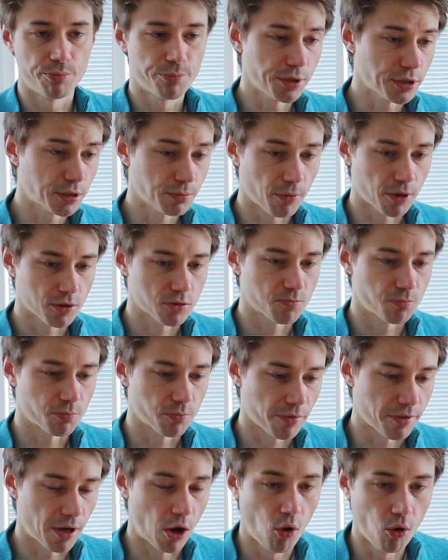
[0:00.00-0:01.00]
pretty much
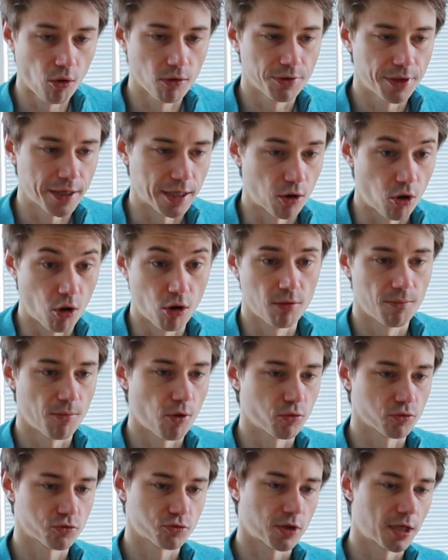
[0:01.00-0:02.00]
the whole day
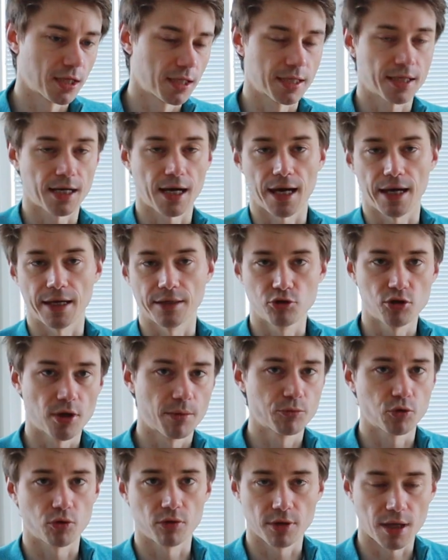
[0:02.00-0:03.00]
almost, right? Like I
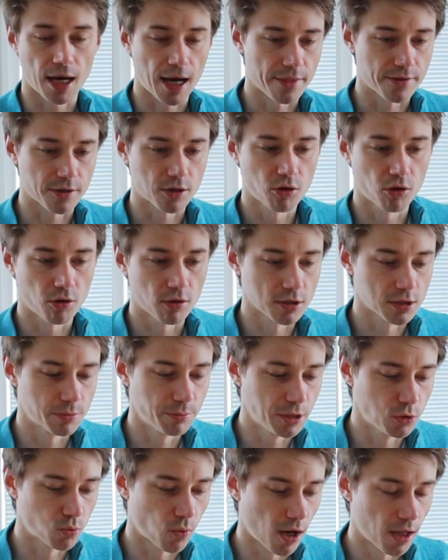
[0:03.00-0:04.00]
jumped on other calls
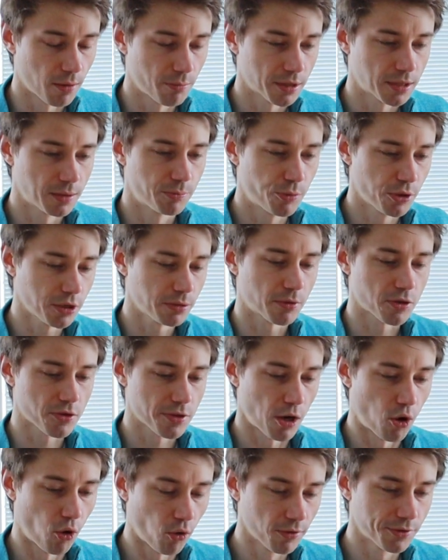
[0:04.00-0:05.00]
meanwhile, but pretty much
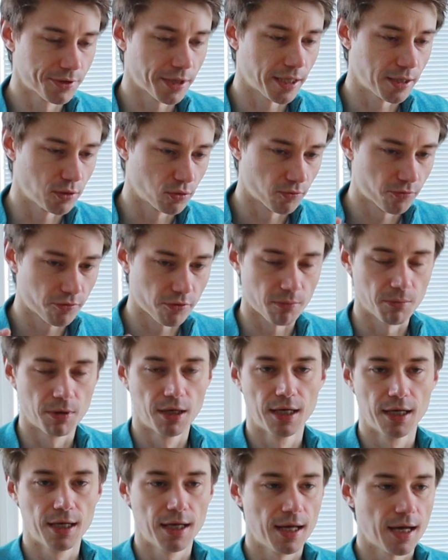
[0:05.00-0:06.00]
the whole day, from
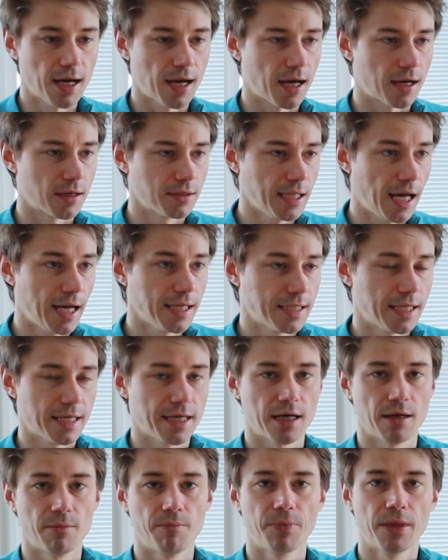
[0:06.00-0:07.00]
9
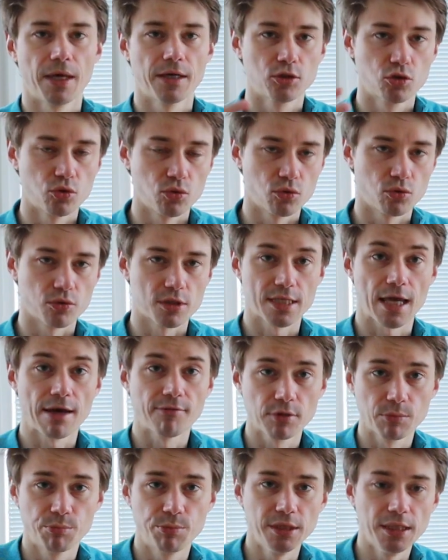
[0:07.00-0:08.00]
a.m. to
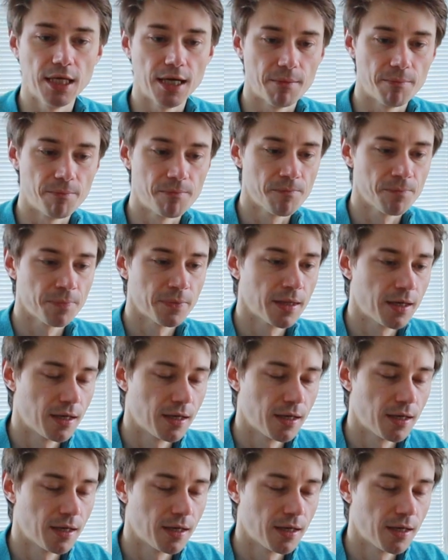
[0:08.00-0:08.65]
7 p.m.,